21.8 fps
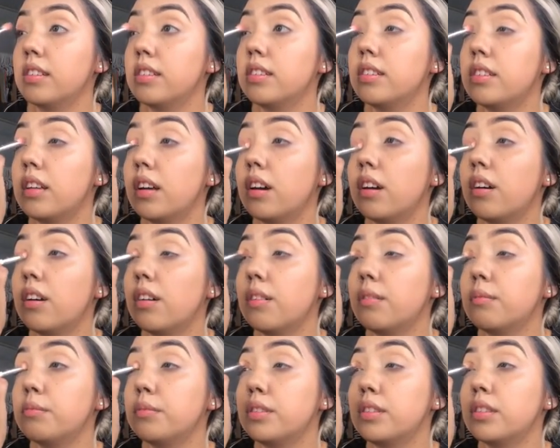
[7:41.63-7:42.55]
So
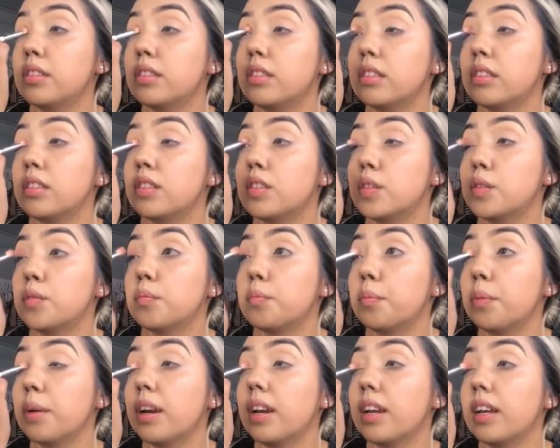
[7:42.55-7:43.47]
I'm just
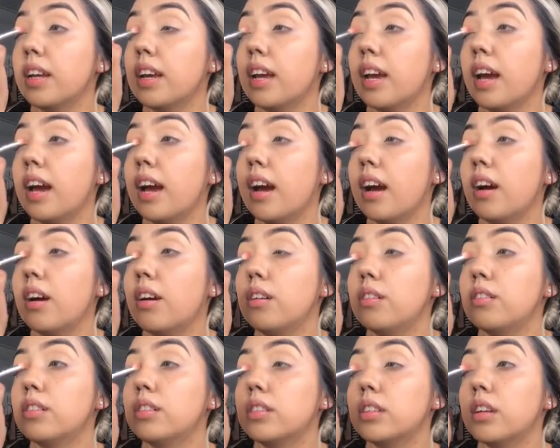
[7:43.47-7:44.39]
spreading it
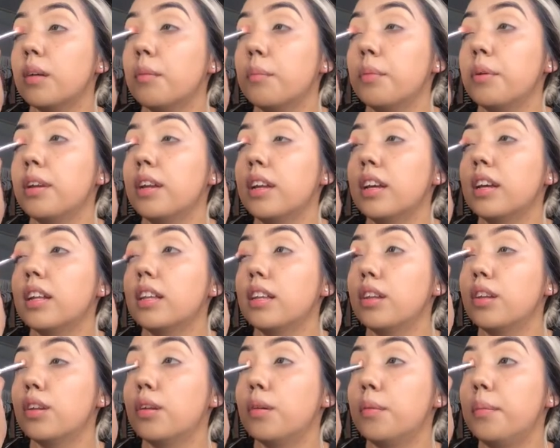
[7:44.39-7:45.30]
out. I'm putting a
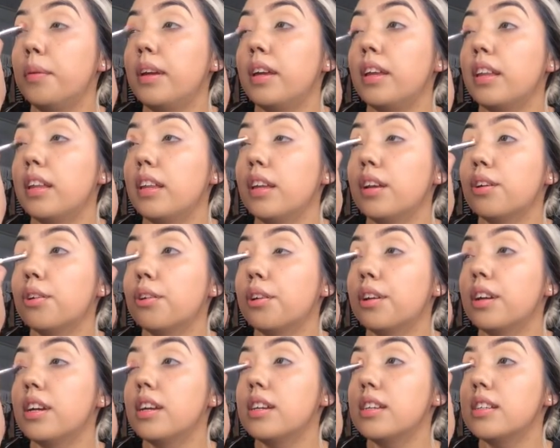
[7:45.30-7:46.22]
little bit in the
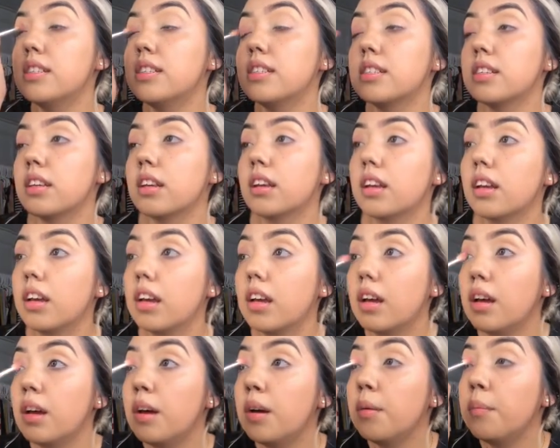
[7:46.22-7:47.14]
crease,
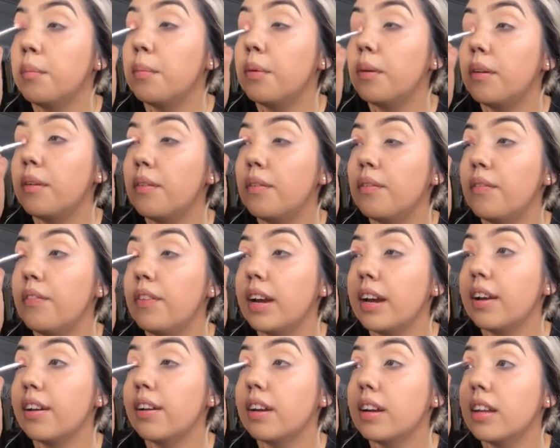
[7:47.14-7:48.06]
but
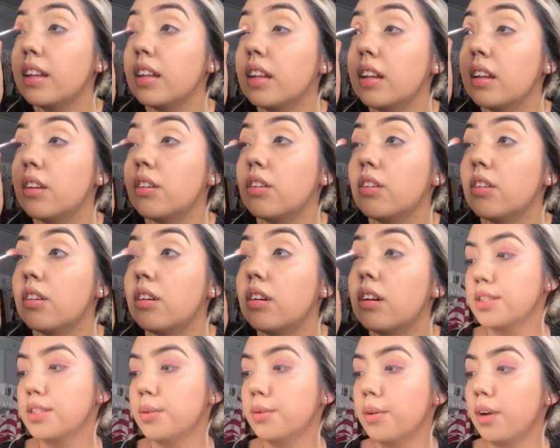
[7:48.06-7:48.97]
very little.
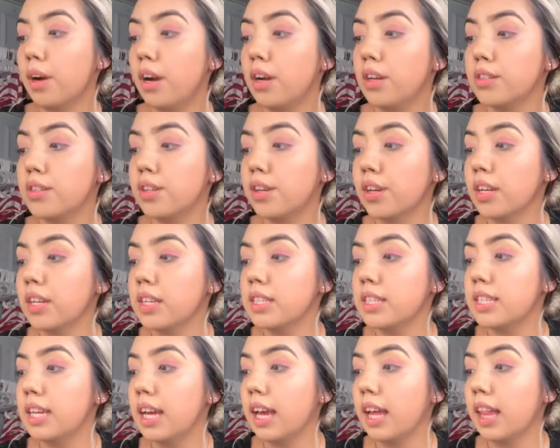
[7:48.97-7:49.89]
we're also gonna
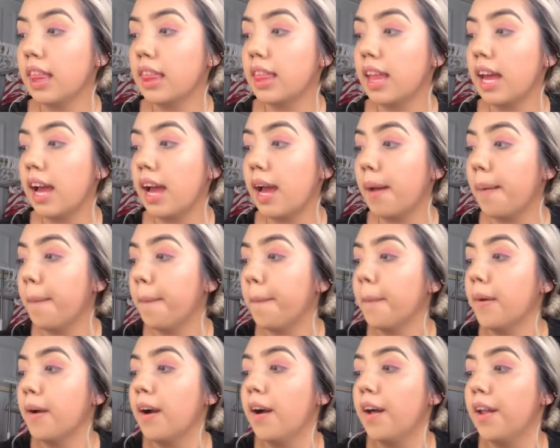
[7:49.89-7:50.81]
take that
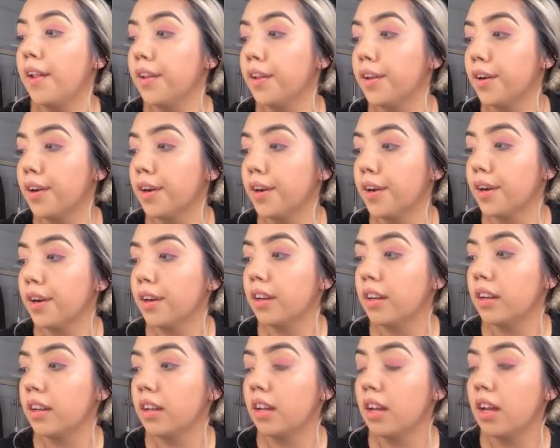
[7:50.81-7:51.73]
color.
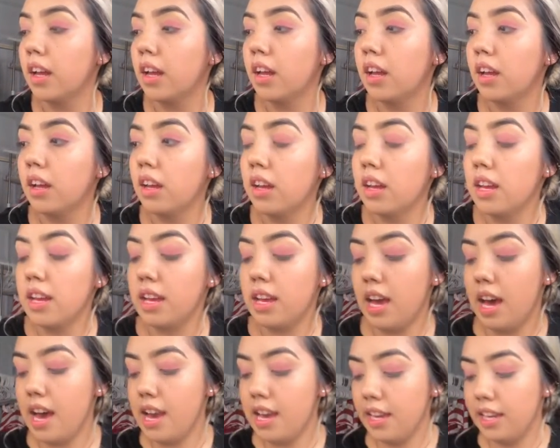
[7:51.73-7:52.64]

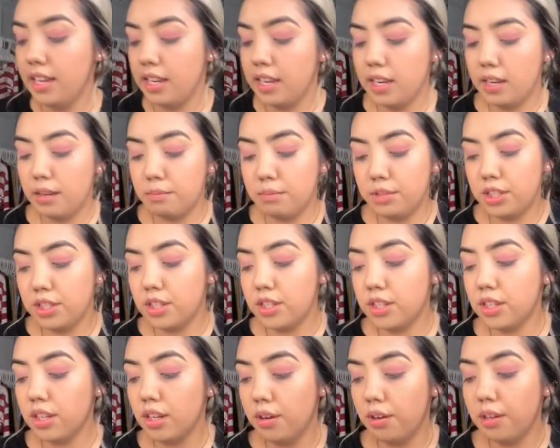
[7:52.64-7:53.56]
I ended up
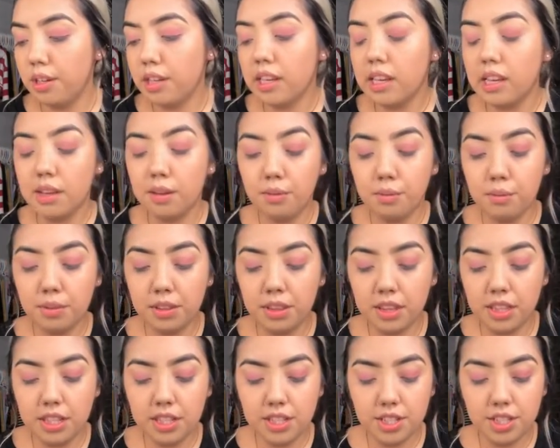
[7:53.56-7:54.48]
just going in with
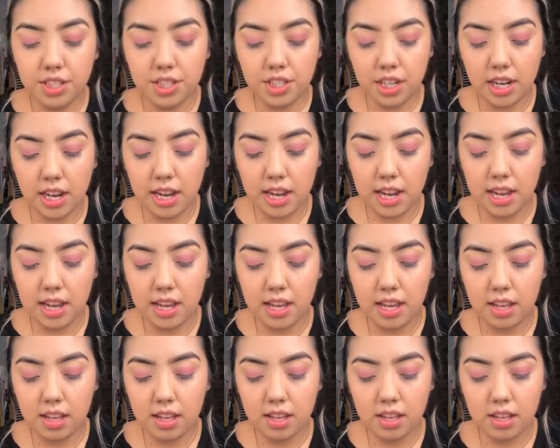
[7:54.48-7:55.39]
the
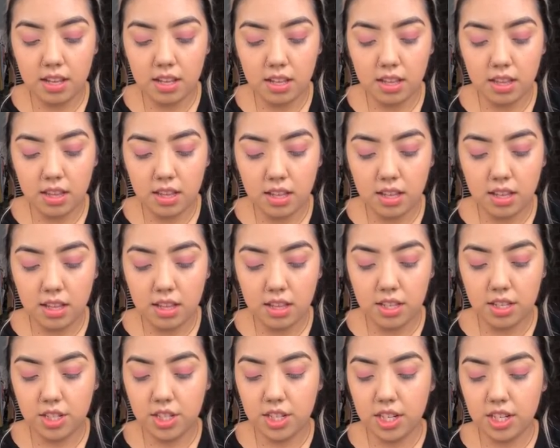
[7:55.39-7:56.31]
shade
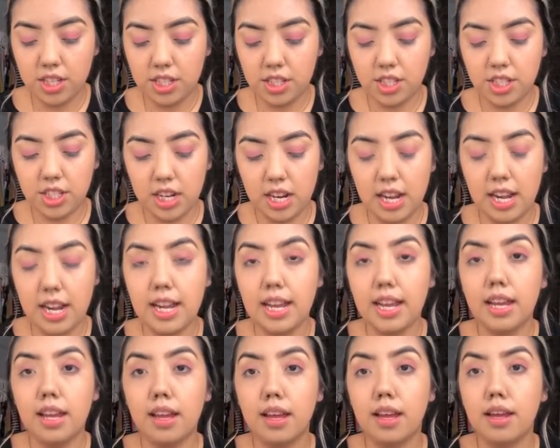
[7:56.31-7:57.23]

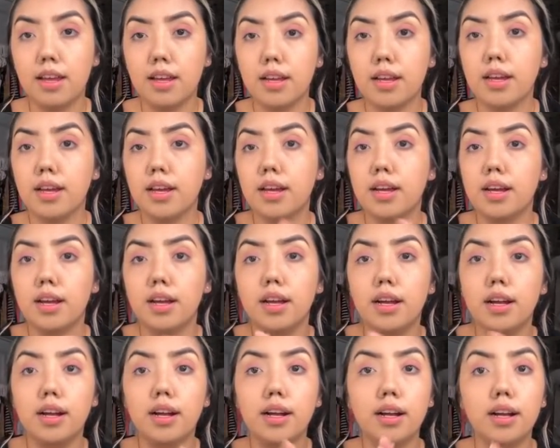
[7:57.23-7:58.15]
Shy,
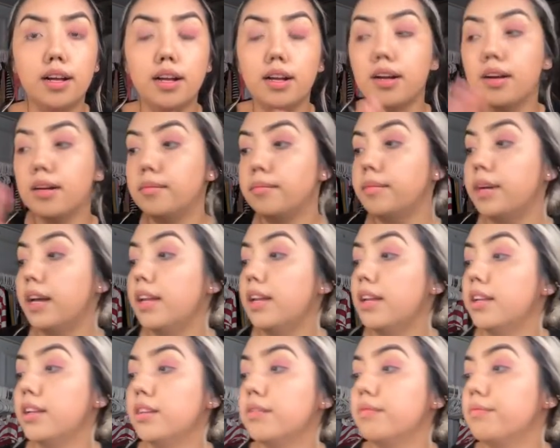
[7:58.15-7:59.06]
and
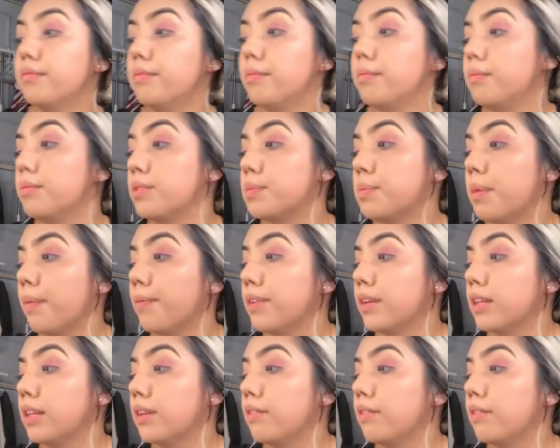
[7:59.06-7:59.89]
it was perfectly